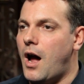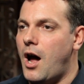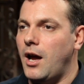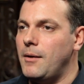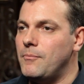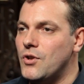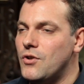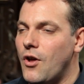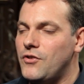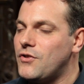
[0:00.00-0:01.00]
I'm
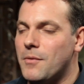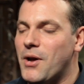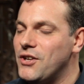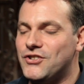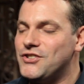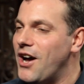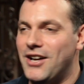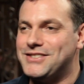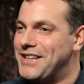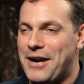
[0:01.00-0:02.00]
not the person to
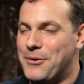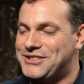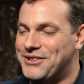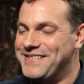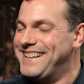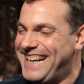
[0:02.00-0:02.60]
answer that question.